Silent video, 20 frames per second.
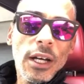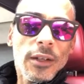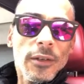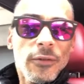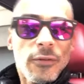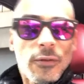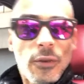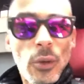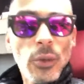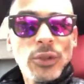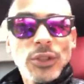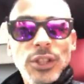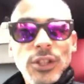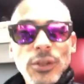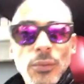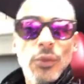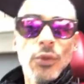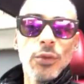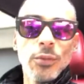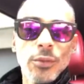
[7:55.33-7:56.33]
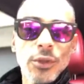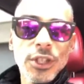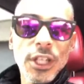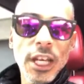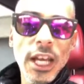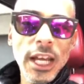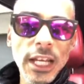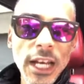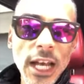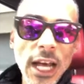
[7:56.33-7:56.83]
folks in the room just
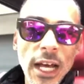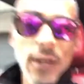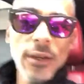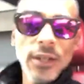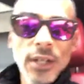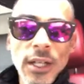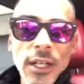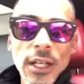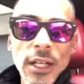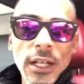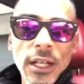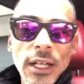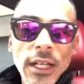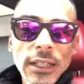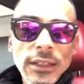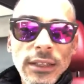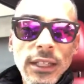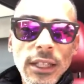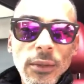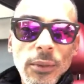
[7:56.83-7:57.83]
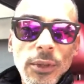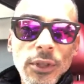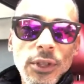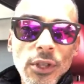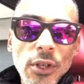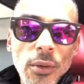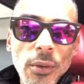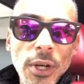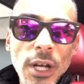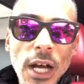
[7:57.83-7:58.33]
hanging out and seeing what's
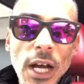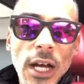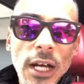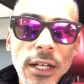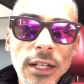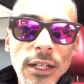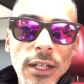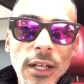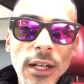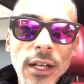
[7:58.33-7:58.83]
going on.